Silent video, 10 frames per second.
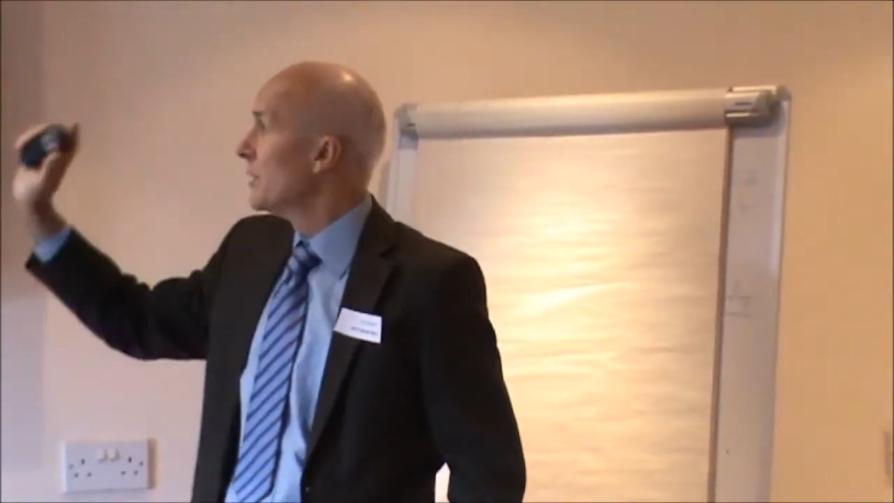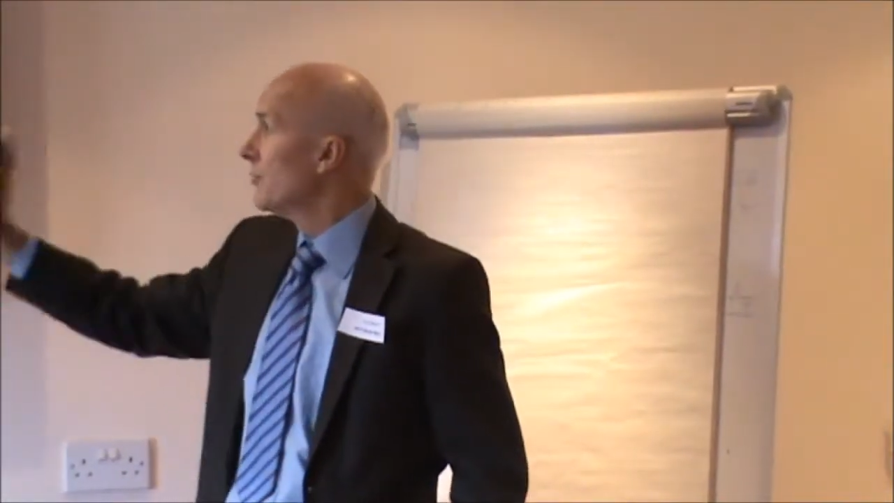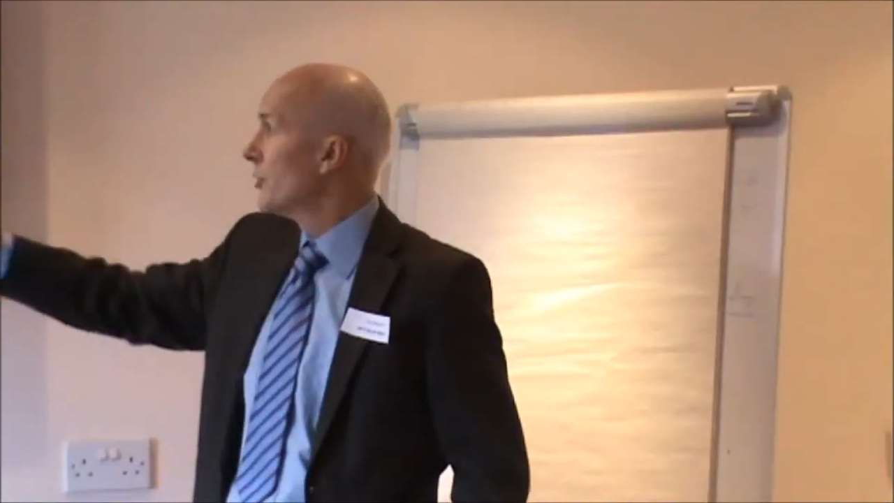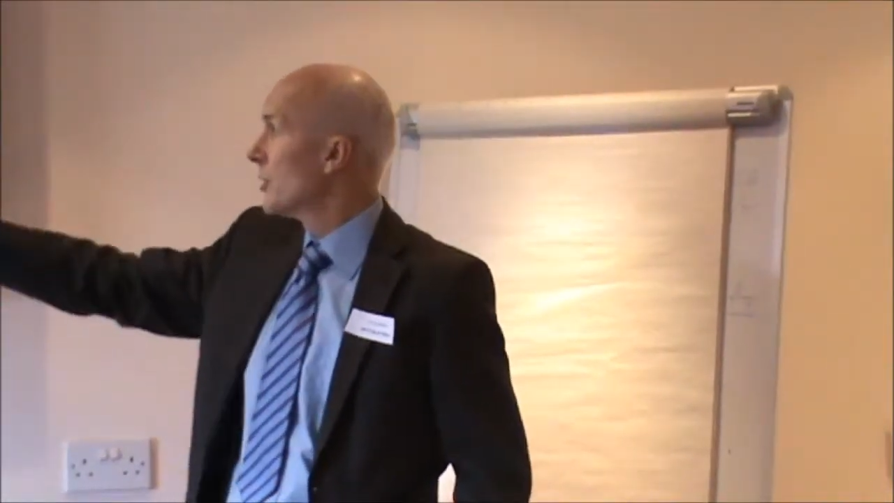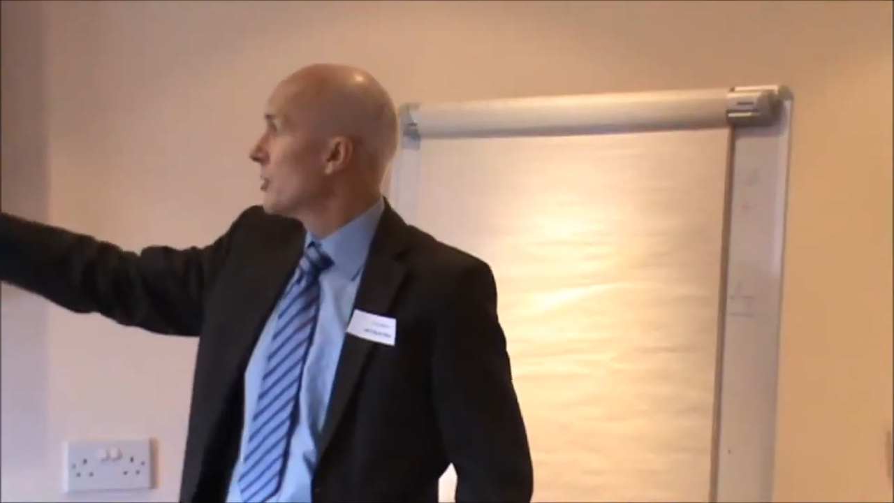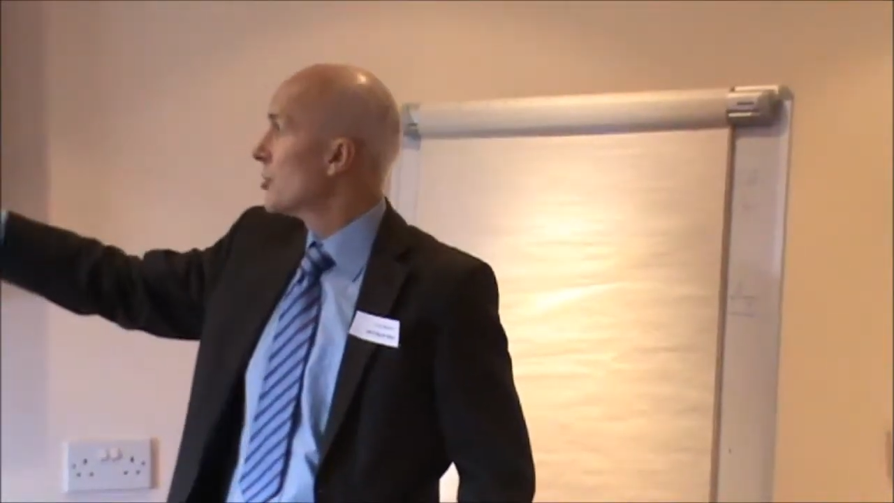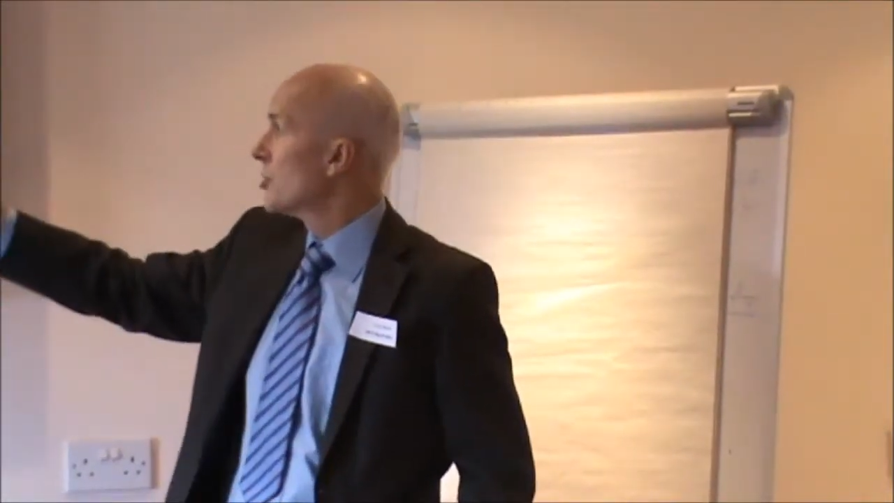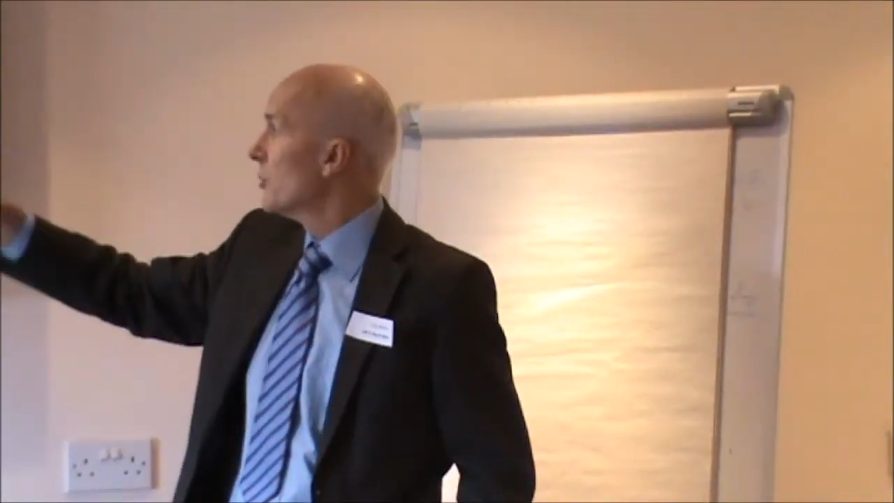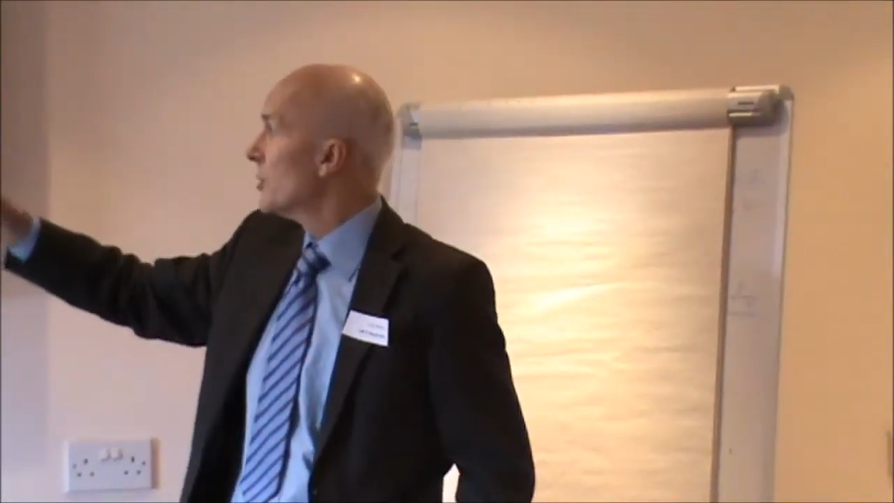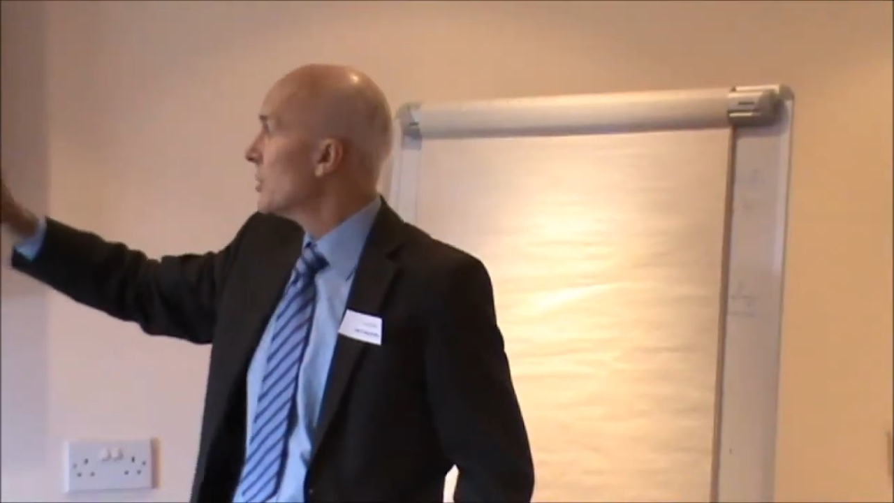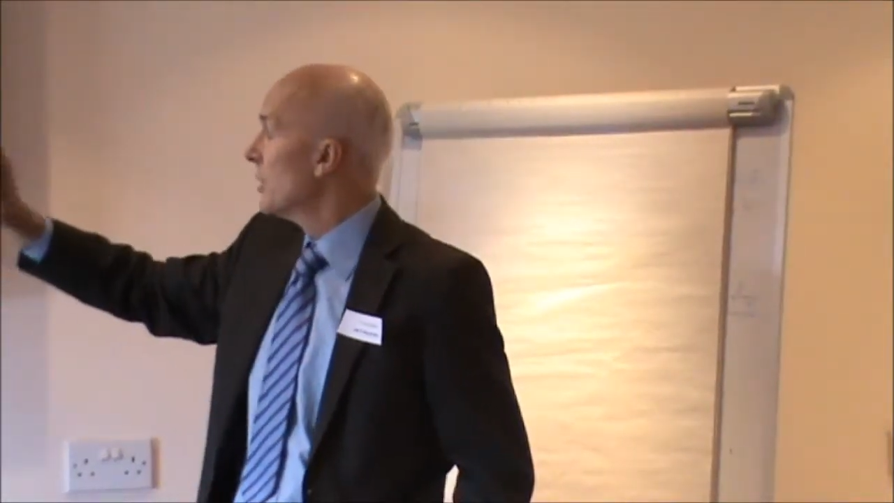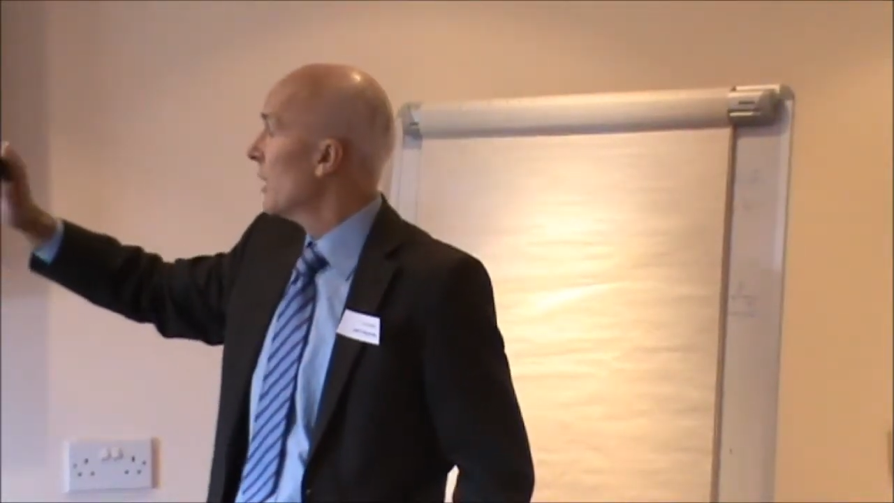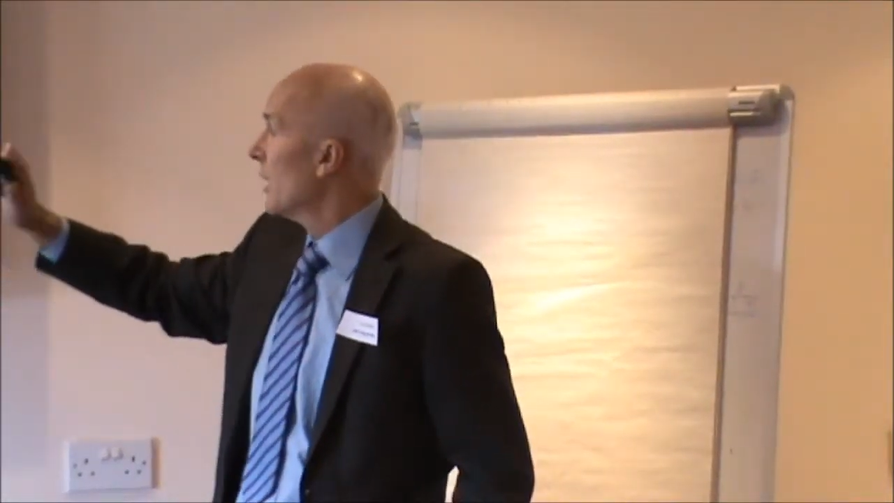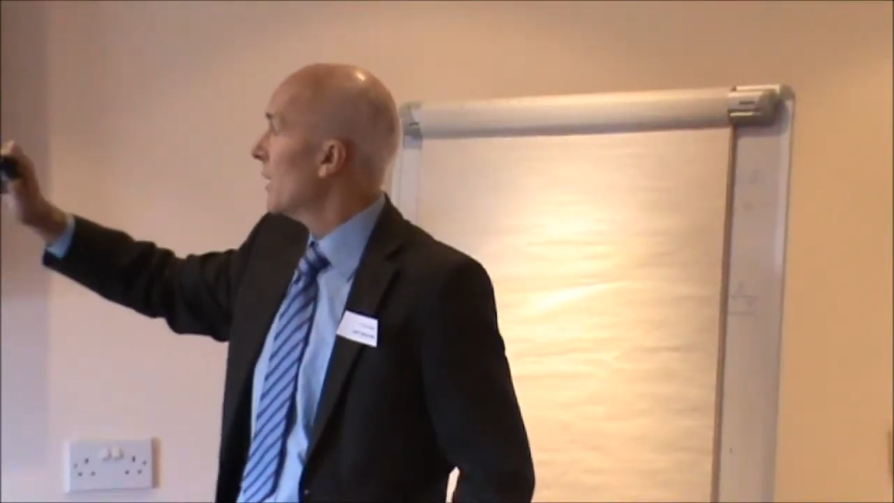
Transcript: you've got customers,